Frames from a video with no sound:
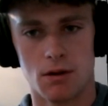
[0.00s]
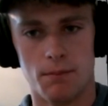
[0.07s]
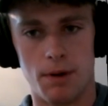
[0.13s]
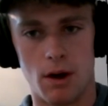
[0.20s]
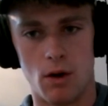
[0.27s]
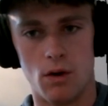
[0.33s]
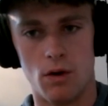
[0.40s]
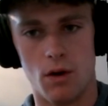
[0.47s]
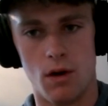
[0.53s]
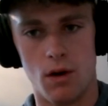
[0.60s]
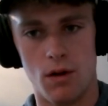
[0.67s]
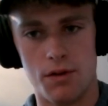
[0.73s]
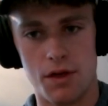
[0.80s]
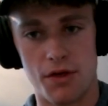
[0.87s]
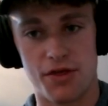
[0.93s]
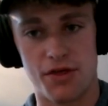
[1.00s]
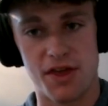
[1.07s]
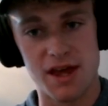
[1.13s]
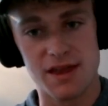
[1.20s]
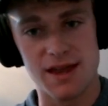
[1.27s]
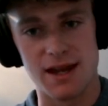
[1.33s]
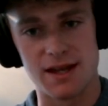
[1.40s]
But the
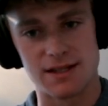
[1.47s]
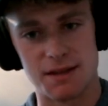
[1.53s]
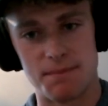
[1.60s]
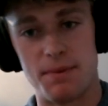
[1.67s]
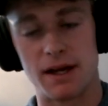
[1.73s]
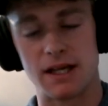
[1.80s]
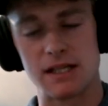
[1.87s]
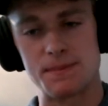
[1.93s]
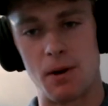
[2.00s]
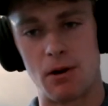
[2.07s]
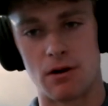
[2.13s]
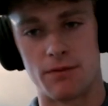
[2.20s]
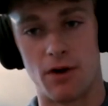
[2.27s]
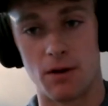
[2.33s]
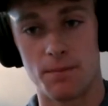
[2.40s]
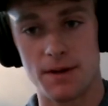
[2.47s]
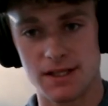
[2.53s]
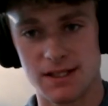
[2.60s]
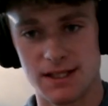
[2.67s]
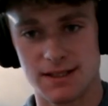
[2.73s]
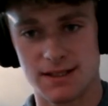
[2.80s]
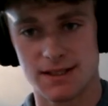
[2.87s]
thing that is the biggest part of our
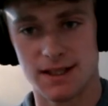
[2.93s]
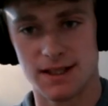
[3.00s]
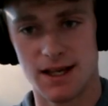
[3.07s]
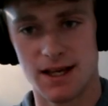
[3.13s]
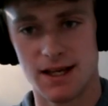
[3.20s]
business